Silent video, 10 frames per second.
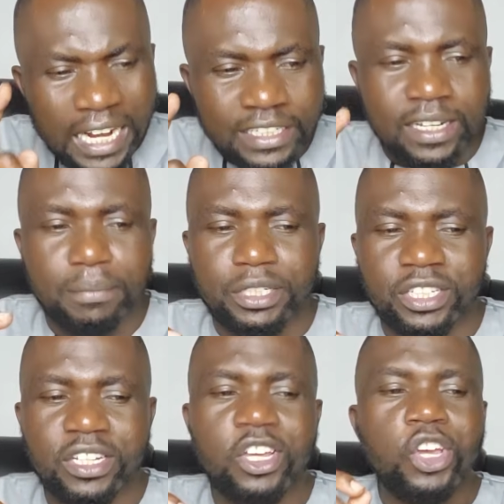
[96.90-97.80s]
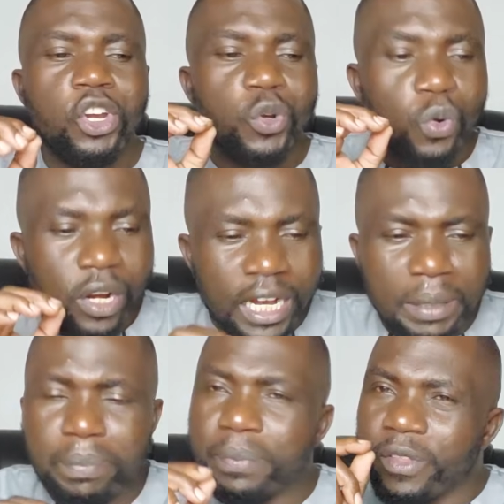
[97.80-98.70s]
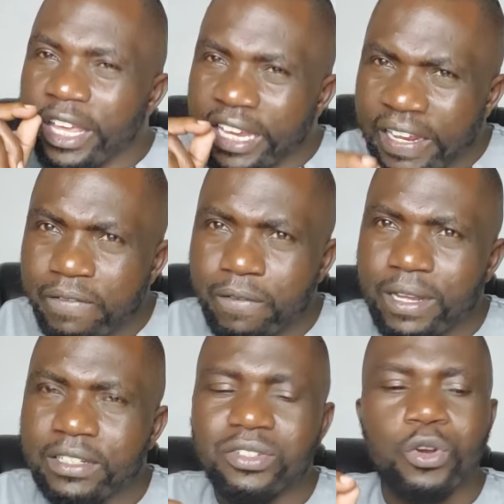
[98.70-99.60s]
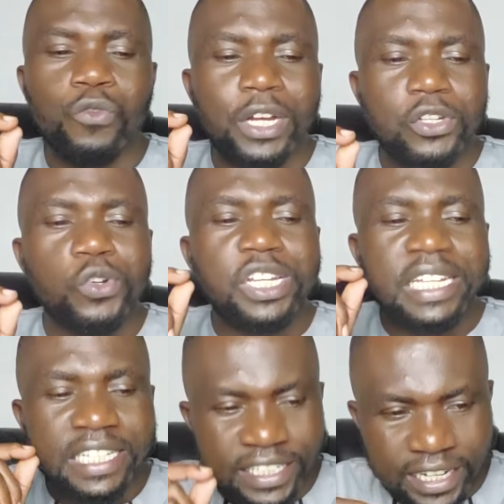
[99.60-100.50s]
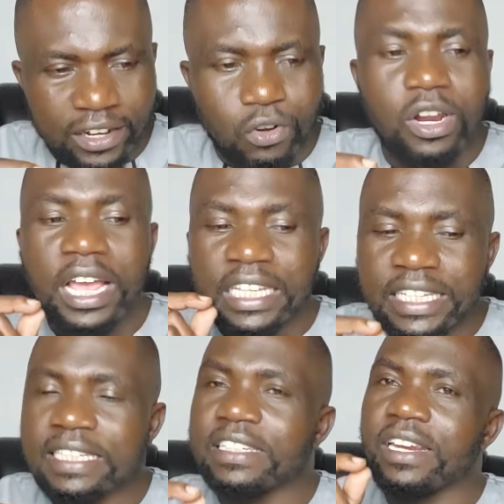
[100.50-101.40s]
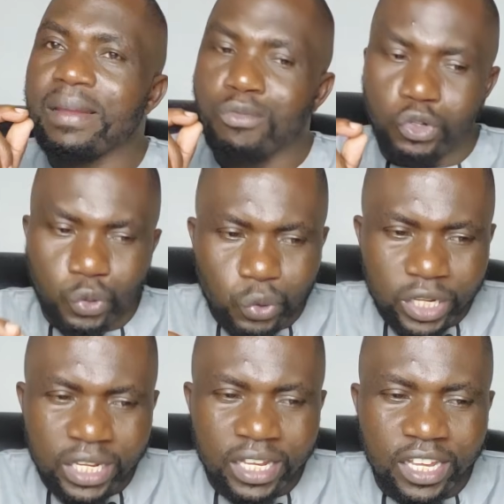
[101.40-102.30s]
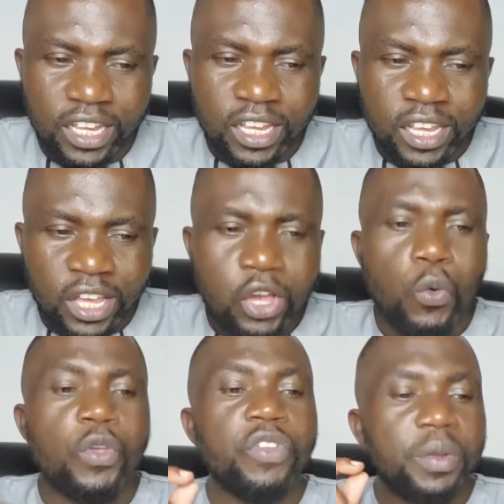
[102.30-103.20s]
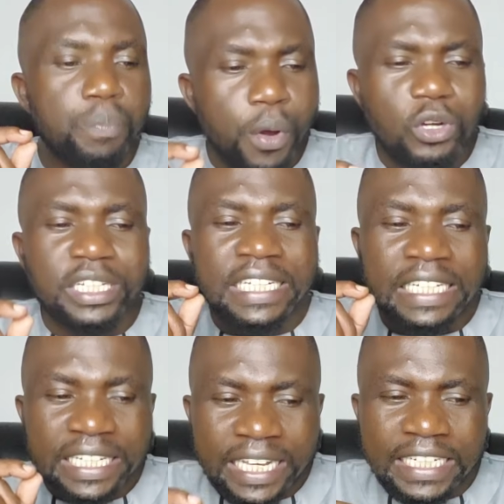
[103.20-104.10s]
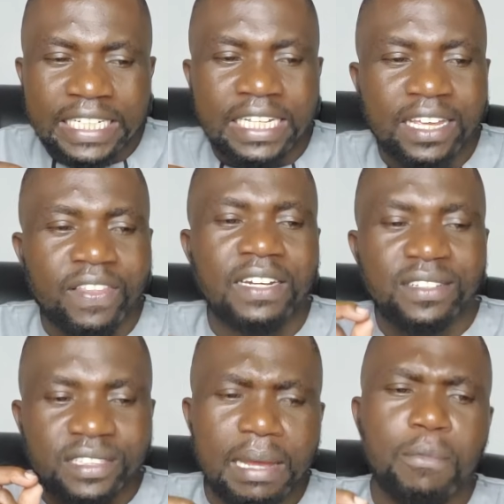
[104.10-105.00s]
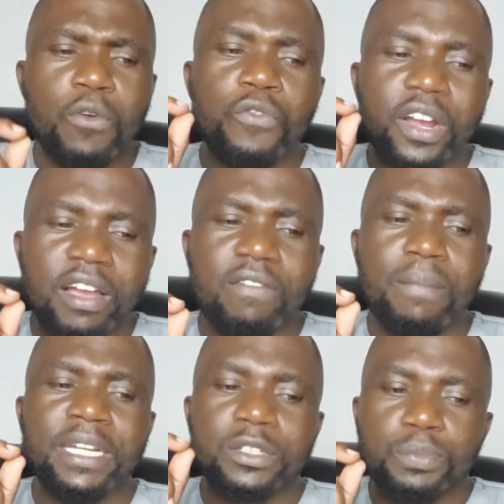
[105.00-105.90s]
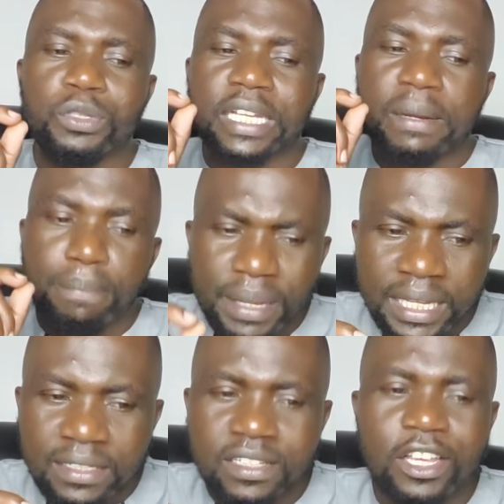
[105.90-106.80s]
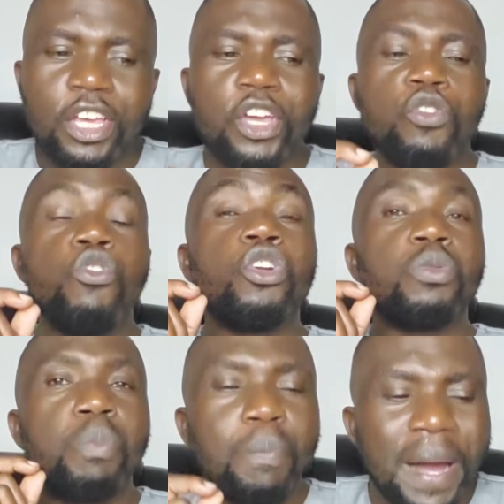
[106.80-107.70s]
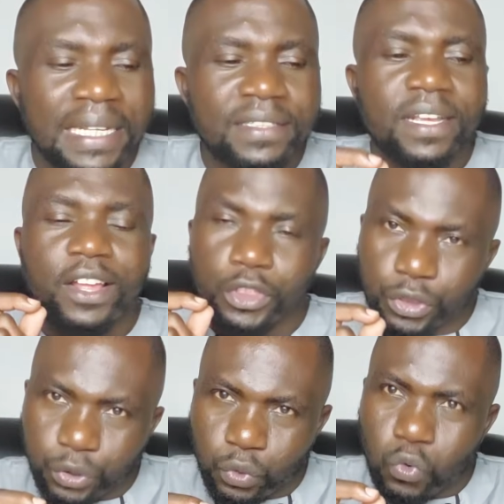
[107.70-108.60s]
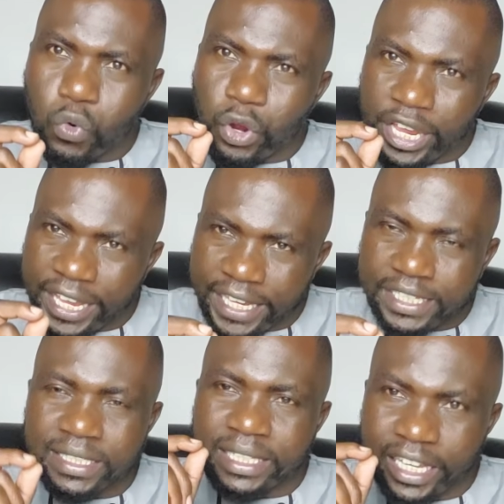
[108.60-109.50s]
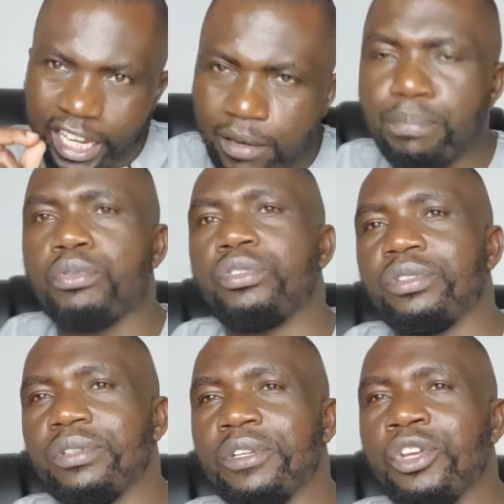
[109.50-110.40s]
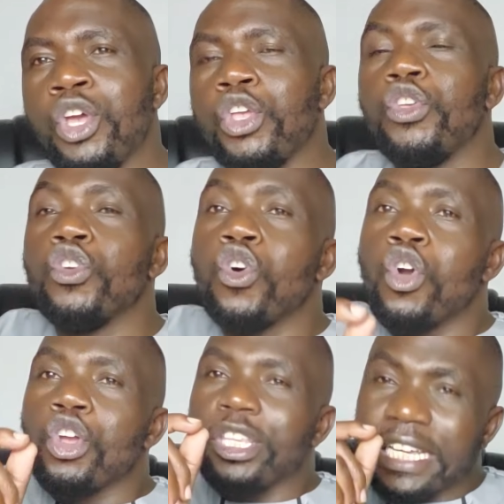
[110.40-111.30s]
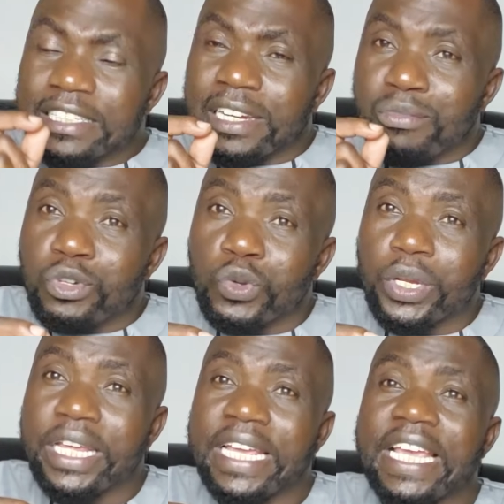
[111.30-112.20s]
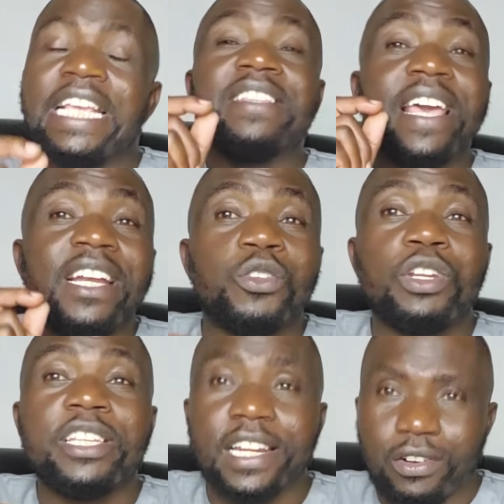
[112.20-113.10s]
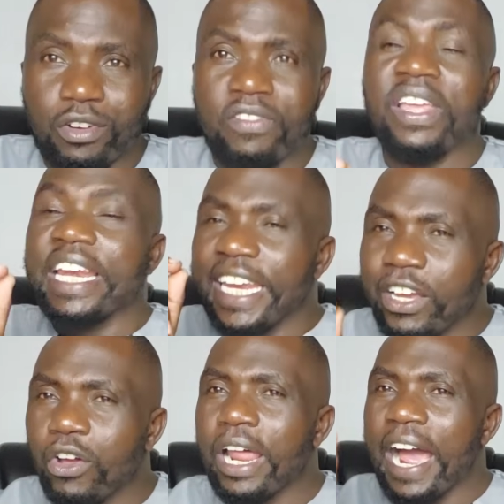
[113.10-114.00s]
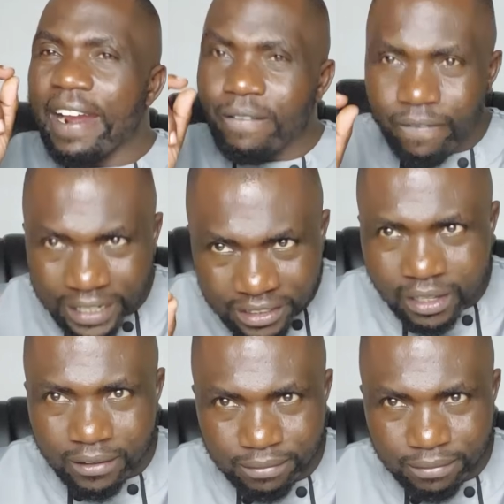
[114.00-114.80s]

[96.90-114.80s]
attempt to clip the influence of Attorney General Justin Muturi, with reports indicating that some of government-sponsored bills do not pass through his input. You know, Justin Muturi is the Attorney General, the legal advisor